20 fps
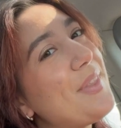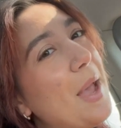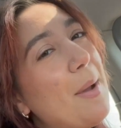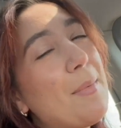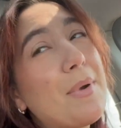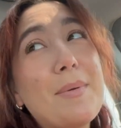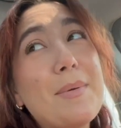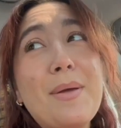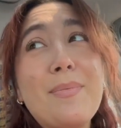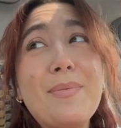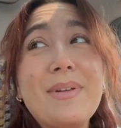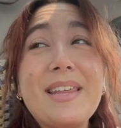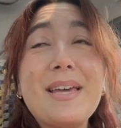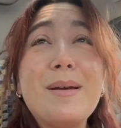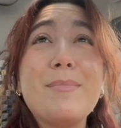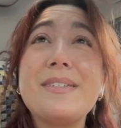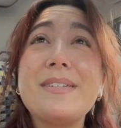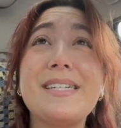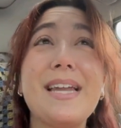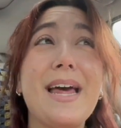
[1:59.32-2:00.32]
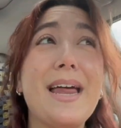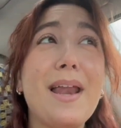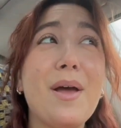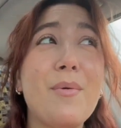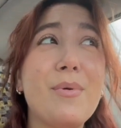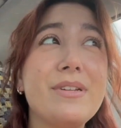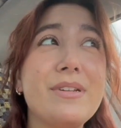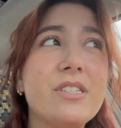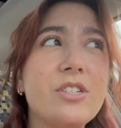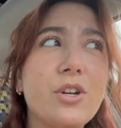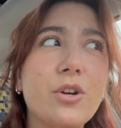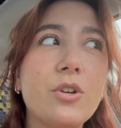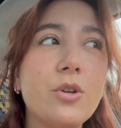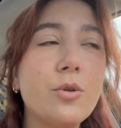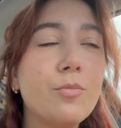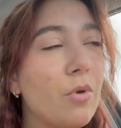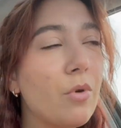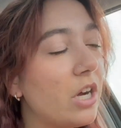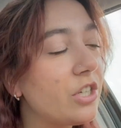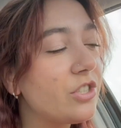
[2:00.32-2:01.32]
I'm gonna be really upset. I wanna start a new
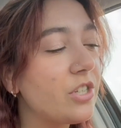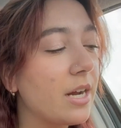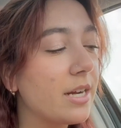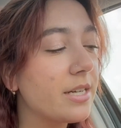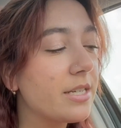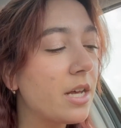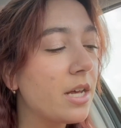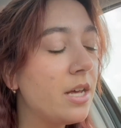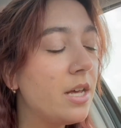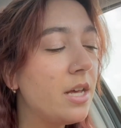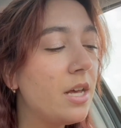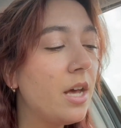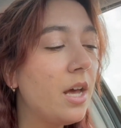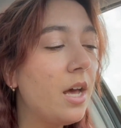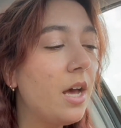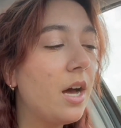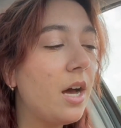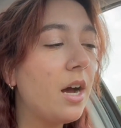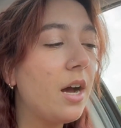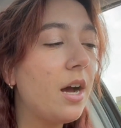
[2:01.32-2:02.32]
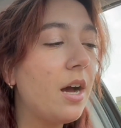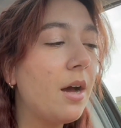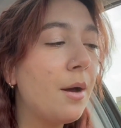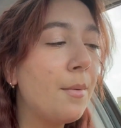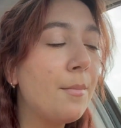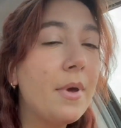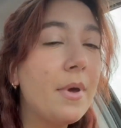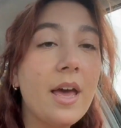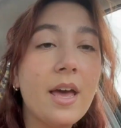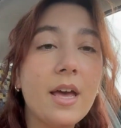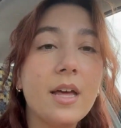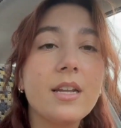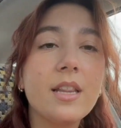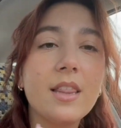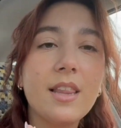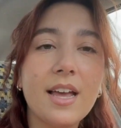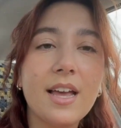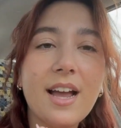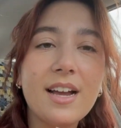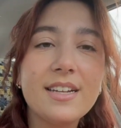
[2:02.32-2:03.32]
project. Um, and
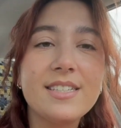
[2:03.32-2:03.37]
like I